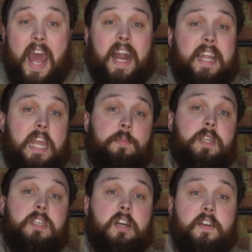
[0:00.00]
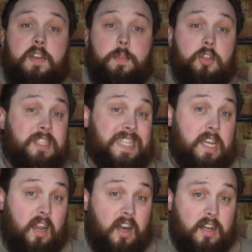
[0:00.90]
and keep the dive community
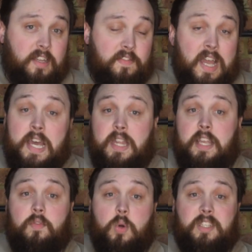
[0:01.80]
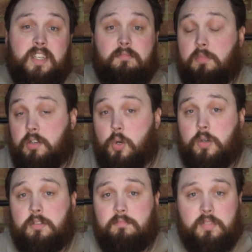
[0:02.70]
alive. Thank you for watching, and of
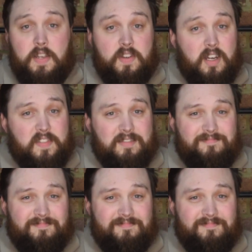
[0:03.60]
course, safe diving.